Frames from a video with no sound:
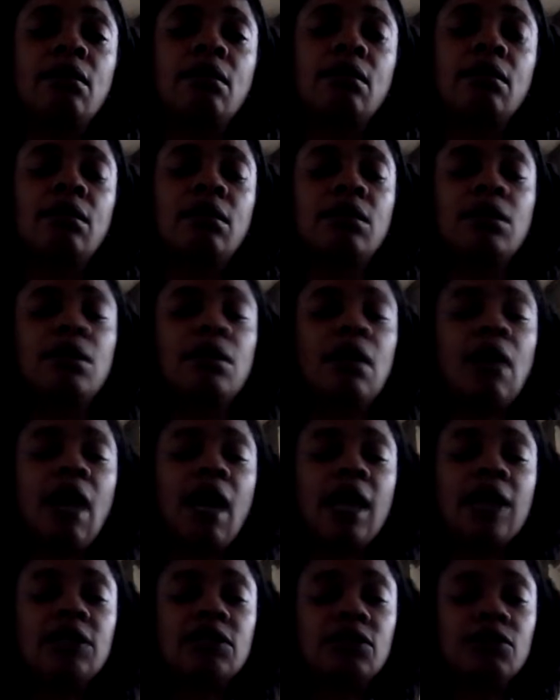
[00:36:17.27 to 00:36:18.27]
You know,
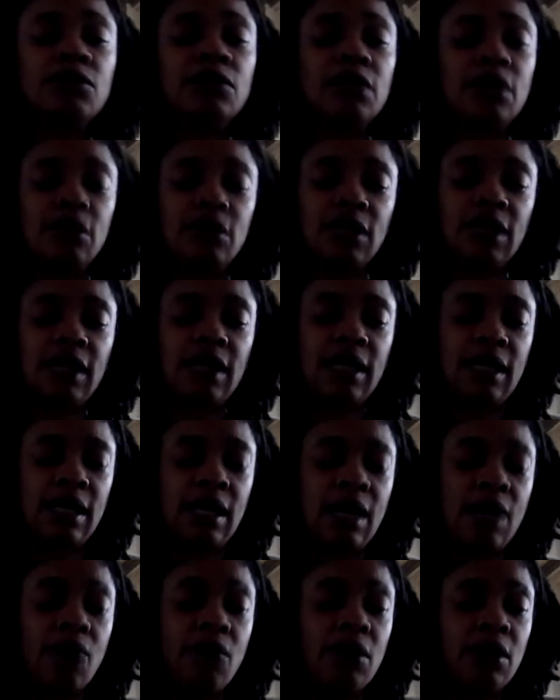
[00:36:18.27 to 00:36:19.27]
I do know
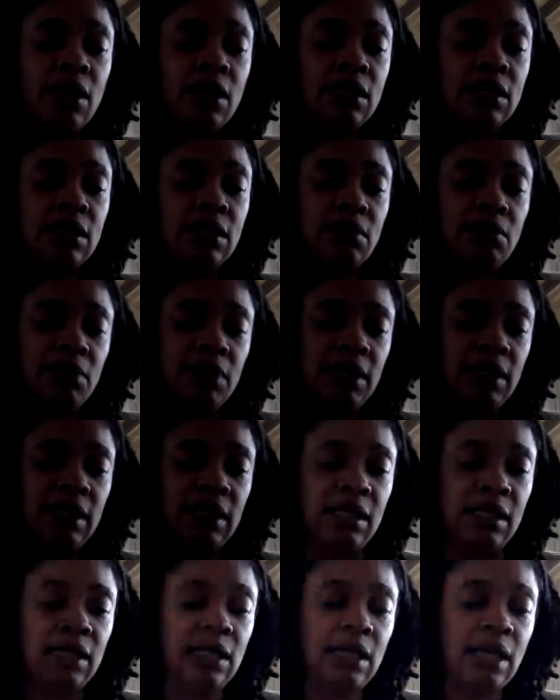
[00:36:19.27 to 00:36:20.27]
that I want to
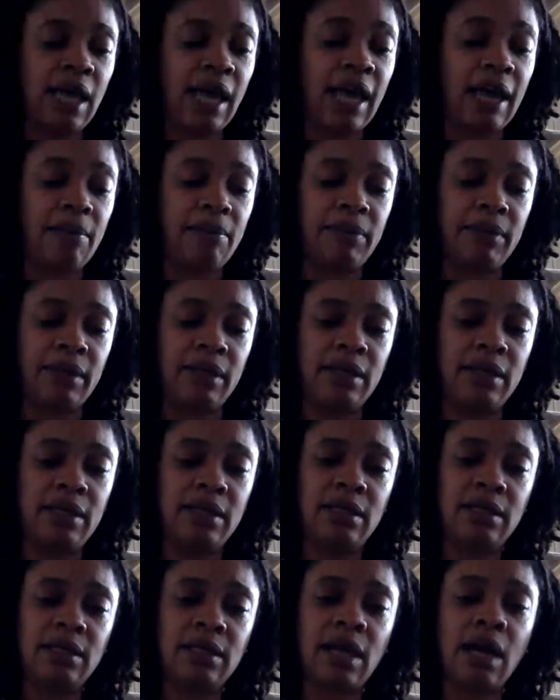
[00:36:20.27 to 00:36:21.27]
be happy.
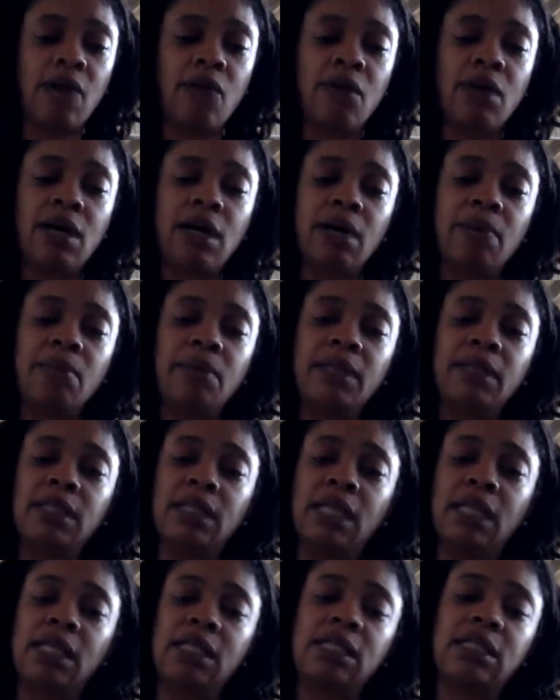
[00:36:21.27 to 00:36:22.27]
I want
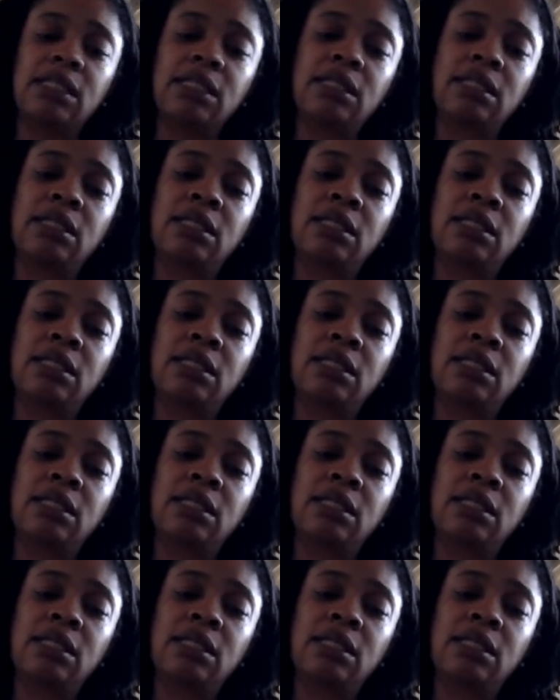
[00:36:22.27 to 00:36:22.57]
abundance.